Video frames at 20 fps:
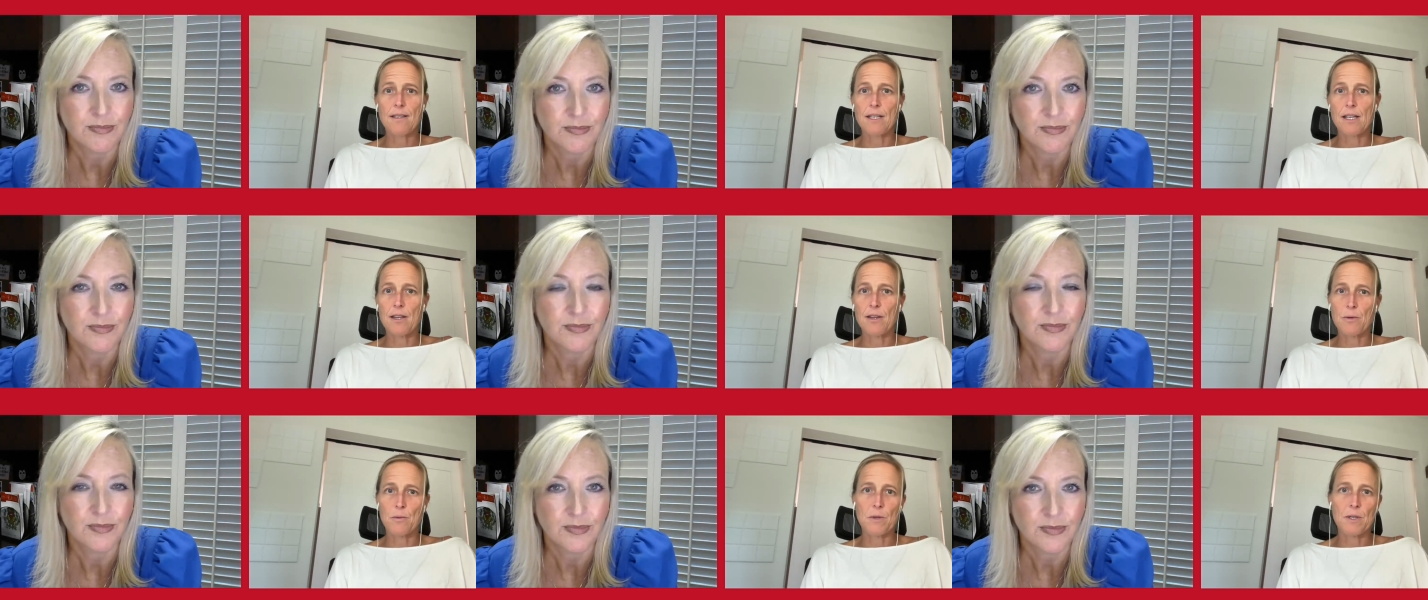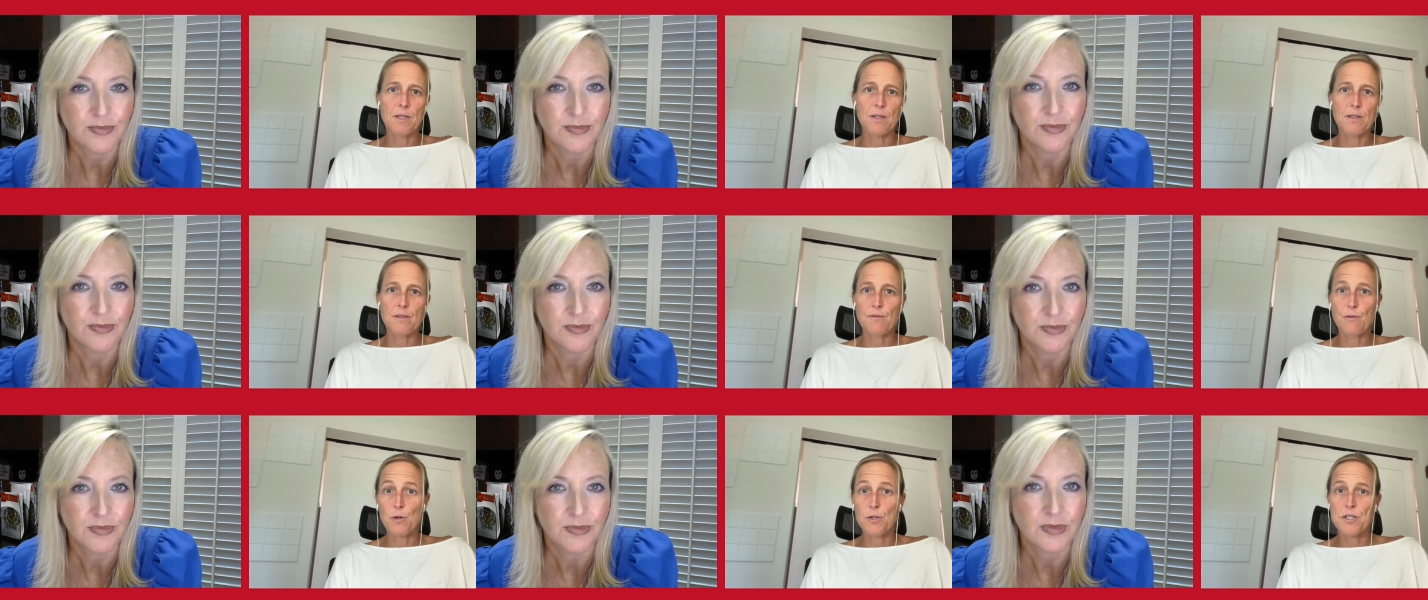Speaker 1: the other
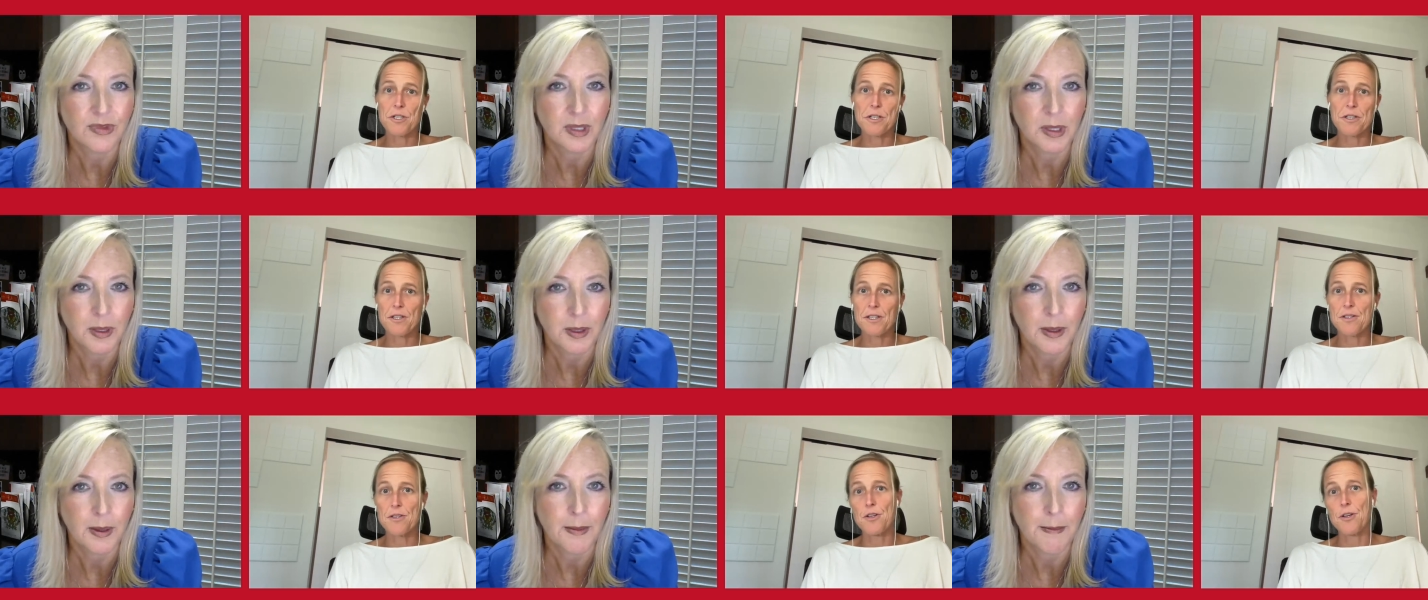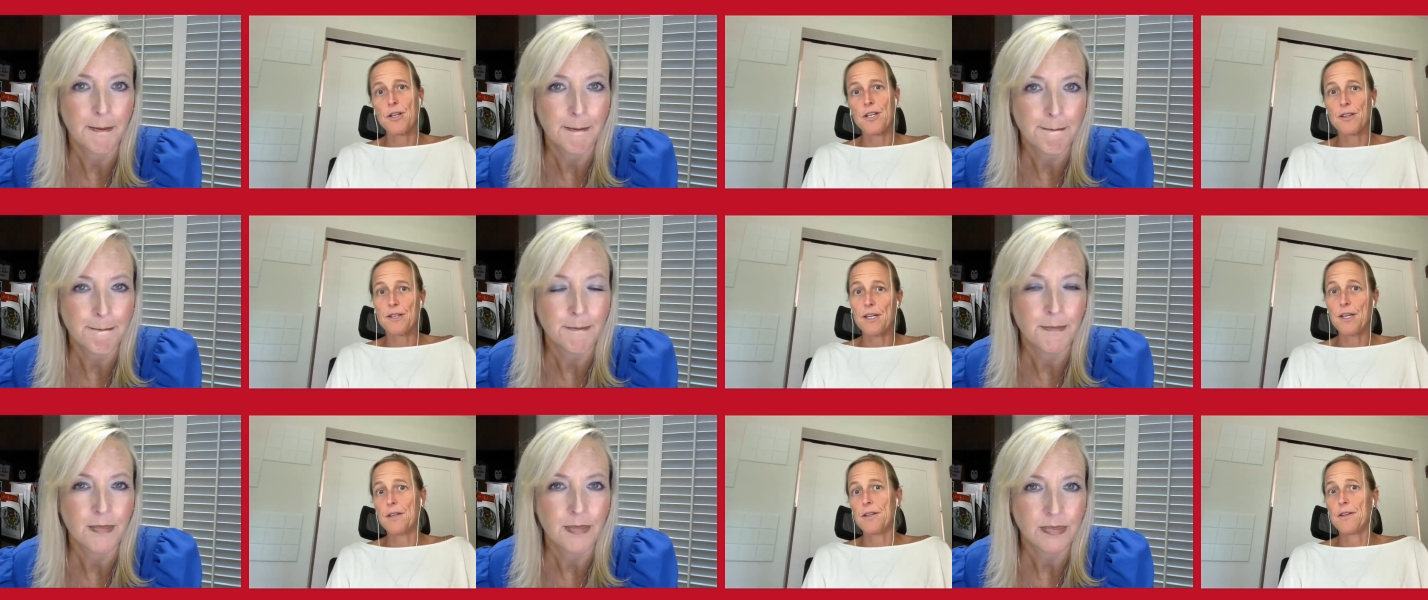one, fortunately, is good at
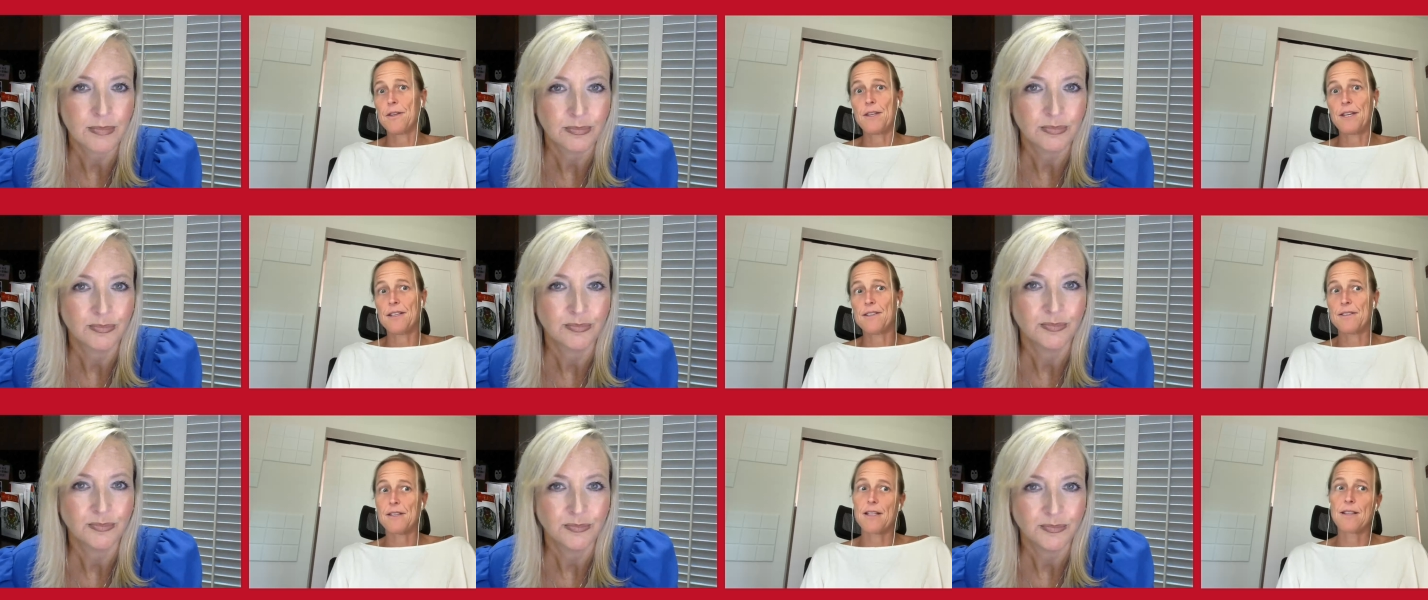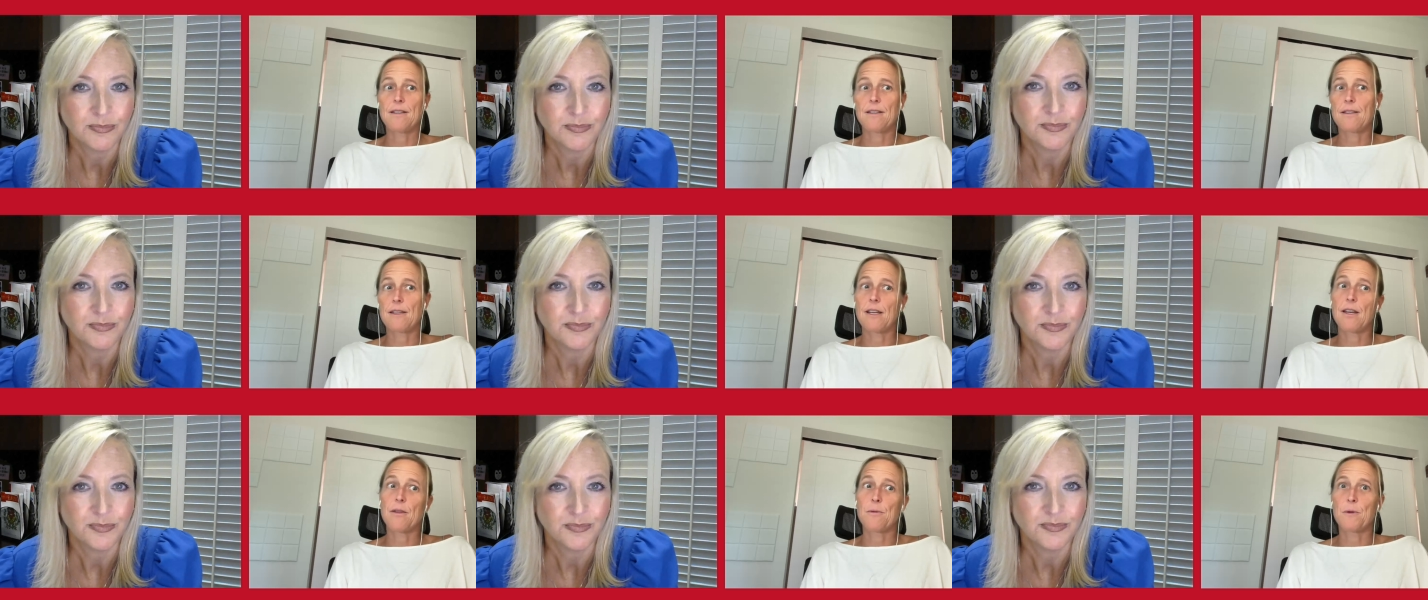the other things that
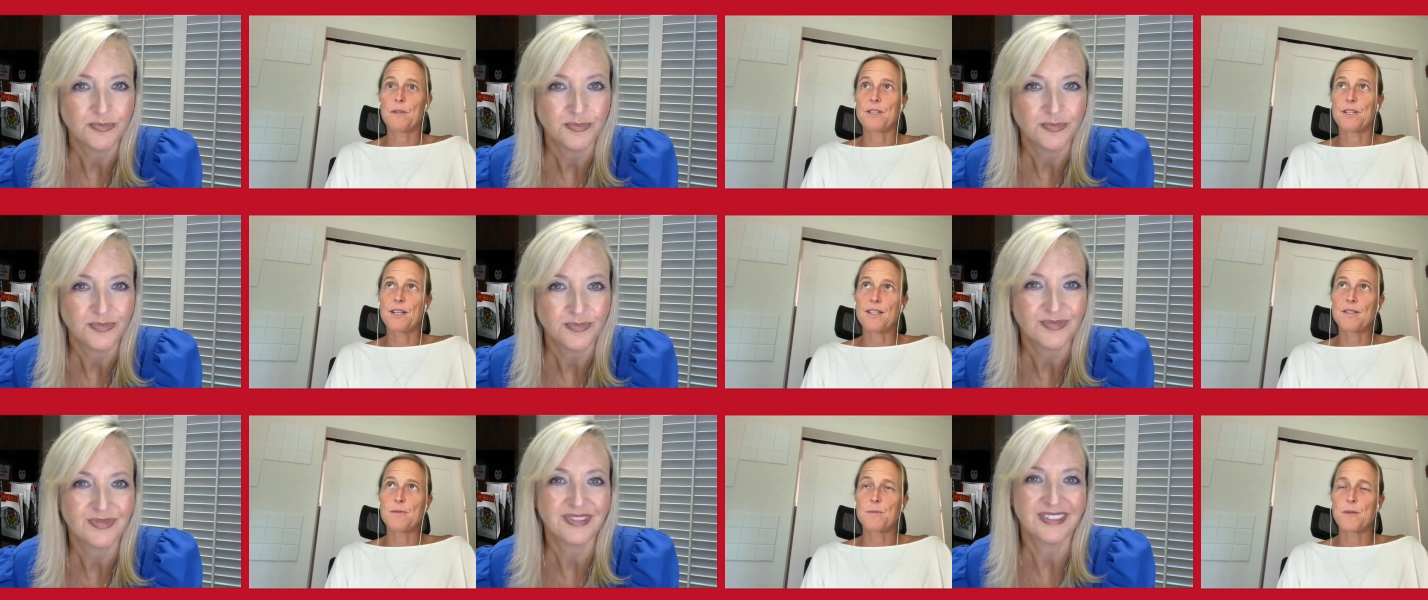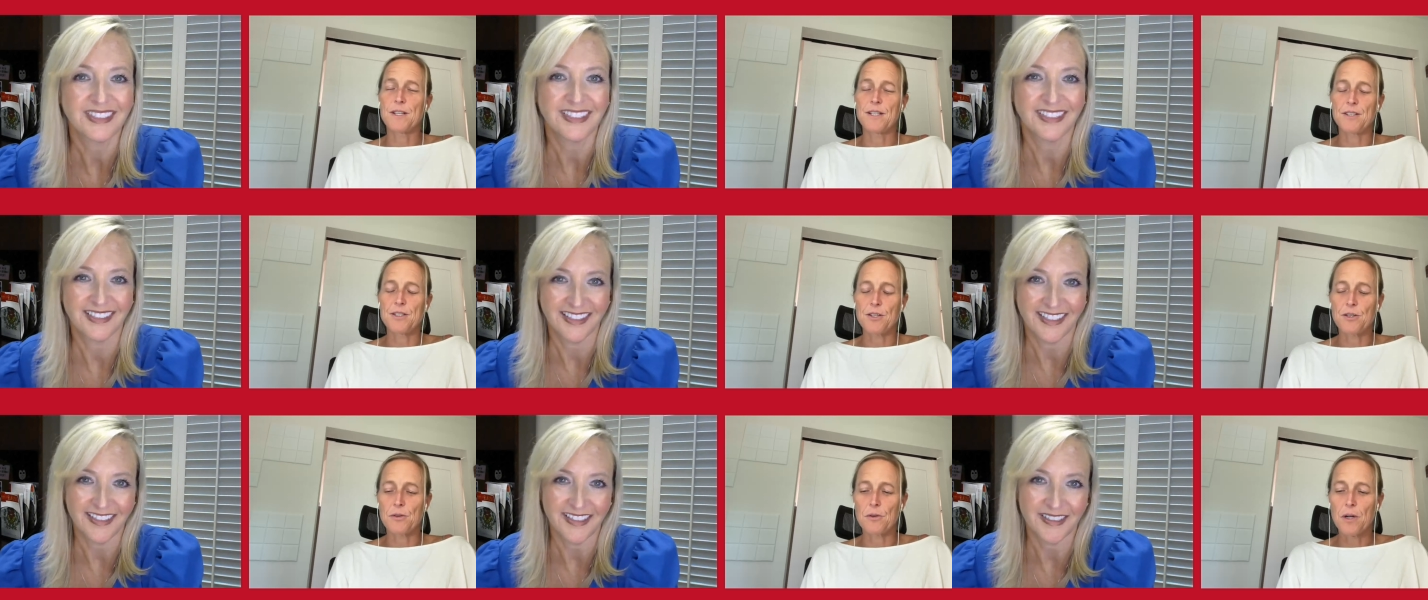the other one doesn't want to
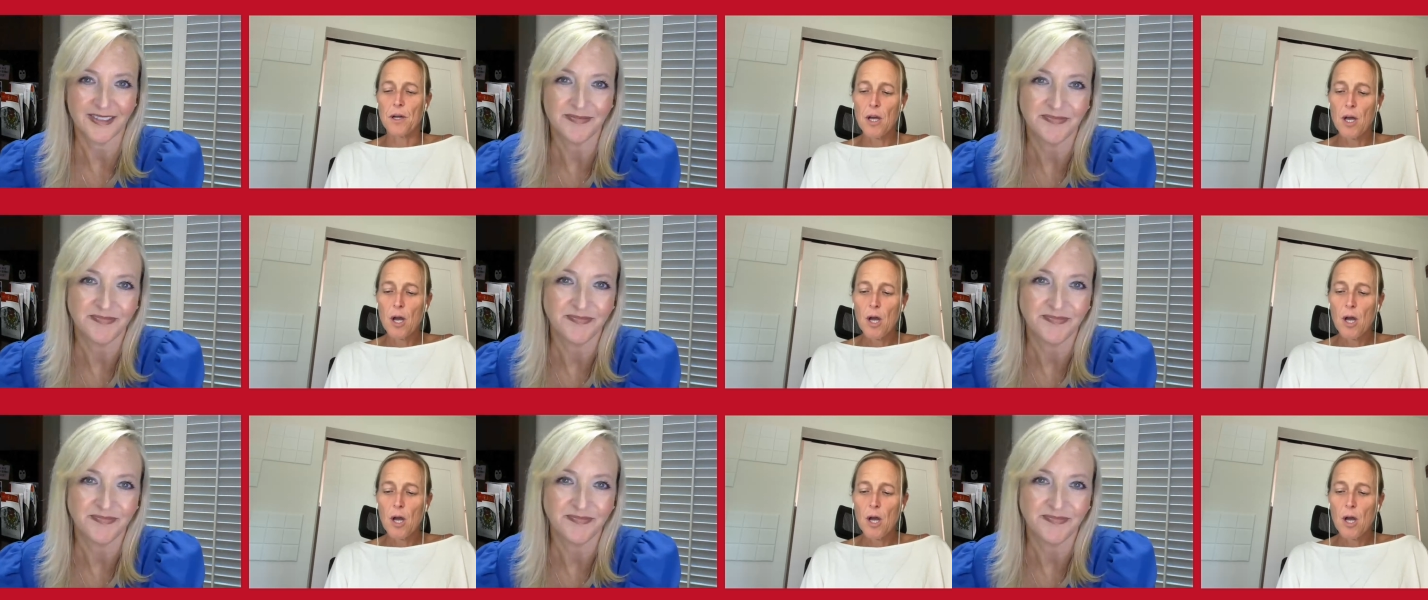do.